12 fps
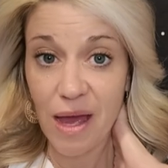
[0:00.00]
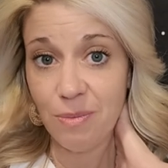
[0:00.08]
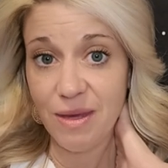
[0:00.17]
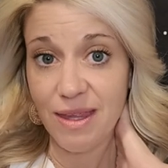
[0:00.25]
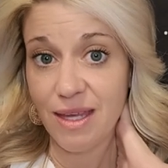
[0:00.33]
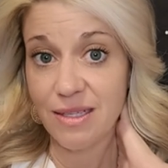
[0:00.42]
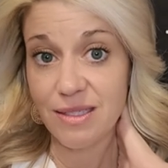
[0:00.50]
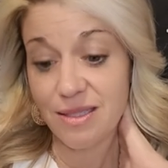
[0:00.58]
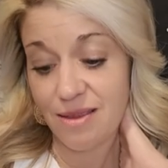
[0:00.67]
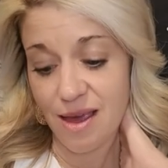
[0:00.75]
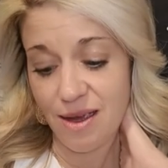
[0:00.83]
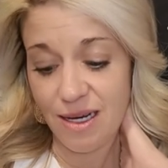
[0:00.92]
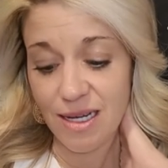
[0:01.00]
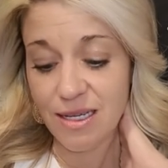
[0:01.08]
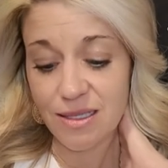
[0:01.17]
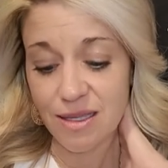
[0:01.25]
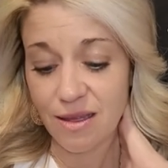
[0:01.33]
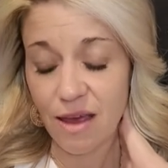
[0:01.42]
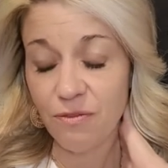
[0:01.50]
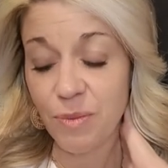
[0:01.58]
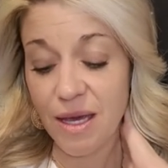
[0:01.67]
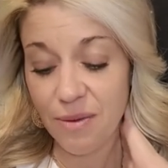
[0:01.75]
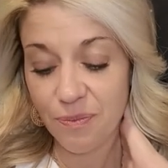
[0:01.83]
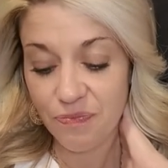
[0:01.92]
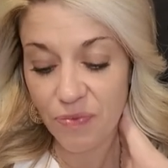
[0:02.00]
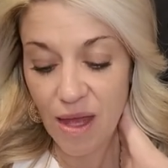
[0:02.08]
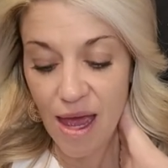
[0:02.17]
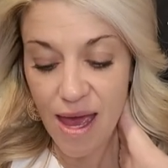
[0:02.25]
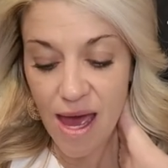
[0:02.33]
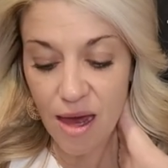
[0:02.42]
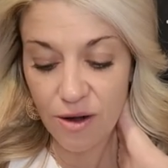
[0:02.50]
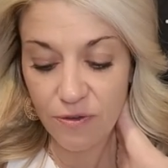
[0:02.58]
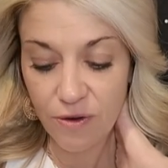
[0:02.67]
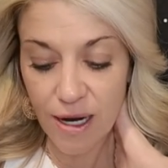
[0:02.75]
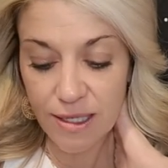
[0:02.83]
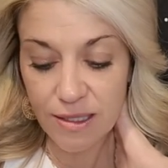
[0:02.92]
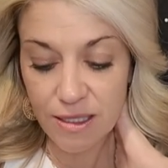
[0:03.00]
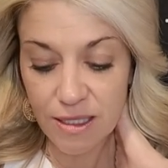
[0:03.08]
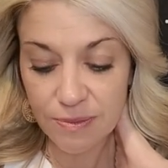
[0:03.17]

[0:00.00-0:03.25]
me this, then he doesn't love me. I had a friend